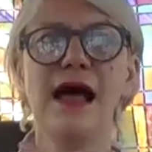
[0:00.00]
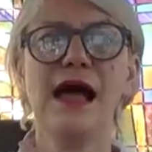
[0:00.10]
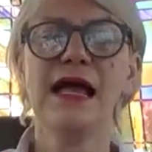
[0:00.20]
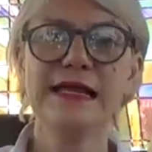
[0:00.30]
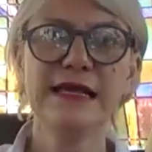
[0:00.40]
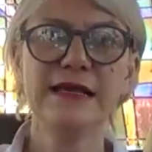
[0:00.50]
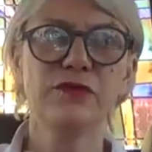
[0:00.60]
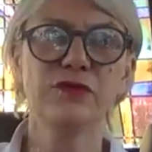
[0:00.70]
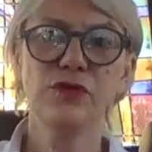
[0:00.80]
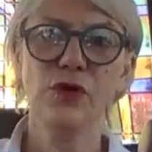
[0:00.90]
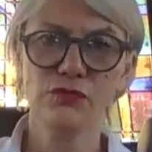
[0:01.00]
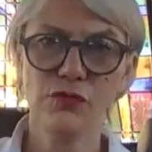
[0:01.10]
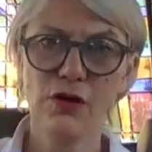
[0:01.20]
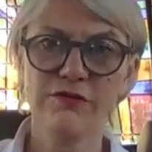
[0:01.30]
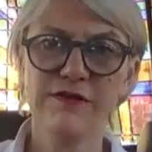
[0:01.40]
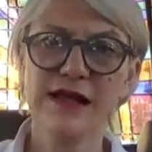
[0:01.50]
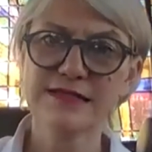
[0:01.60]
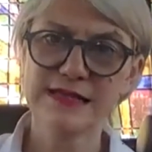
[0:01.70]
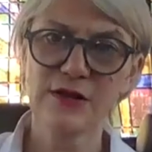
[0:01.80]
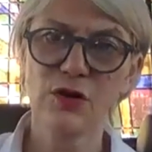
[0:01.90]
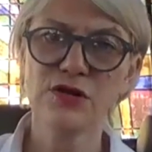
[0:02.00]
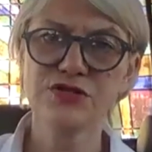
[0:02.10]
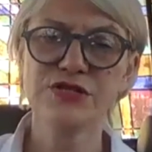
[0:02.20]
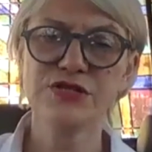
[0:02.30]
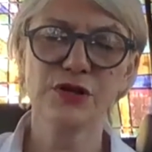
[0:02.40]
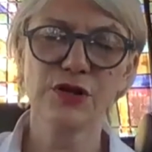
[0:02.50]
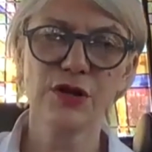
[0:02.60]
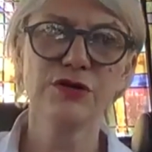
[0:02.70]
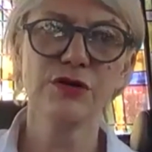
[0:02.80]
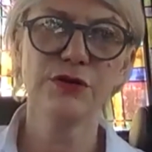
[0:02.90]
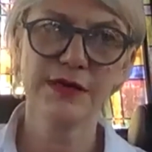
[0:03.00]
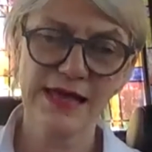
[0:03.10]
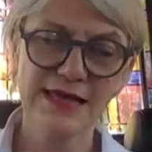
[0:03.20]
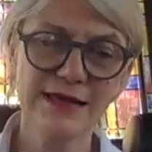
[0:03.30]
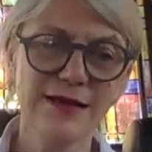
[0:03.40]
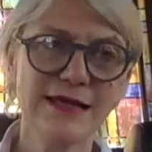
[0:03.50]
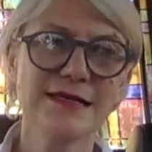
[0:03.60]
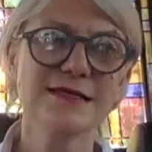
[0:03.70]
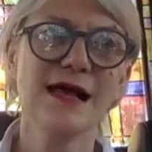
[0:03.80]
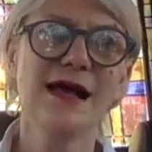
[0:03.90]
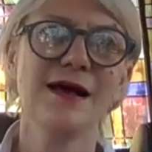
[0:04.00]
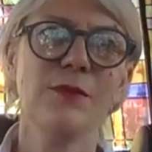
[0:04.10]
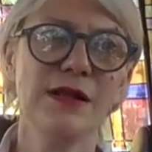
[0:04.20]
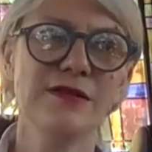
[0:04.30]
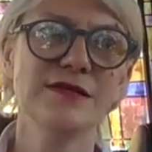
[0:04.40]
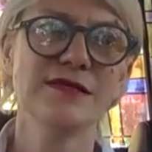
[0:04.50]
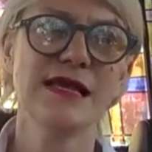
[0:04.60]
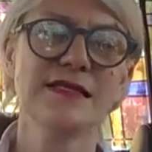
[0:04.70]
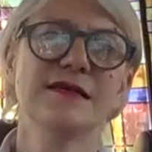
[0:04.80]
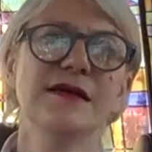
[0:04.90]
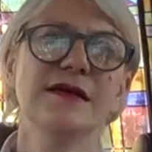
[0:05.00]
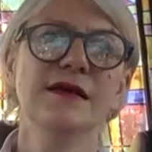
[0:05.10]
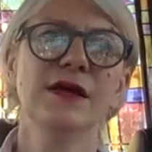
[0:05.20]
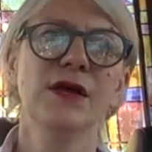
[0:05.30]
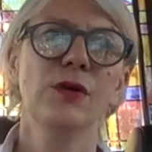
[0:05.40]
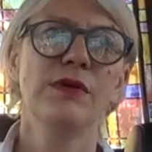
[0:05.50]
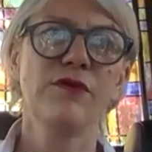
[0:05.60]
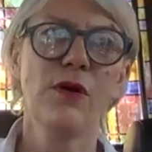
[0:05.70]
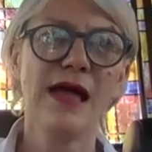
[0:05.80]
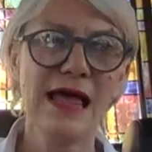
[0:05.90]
ali.roth@psychologies.co.uk is our wellness editor. We've got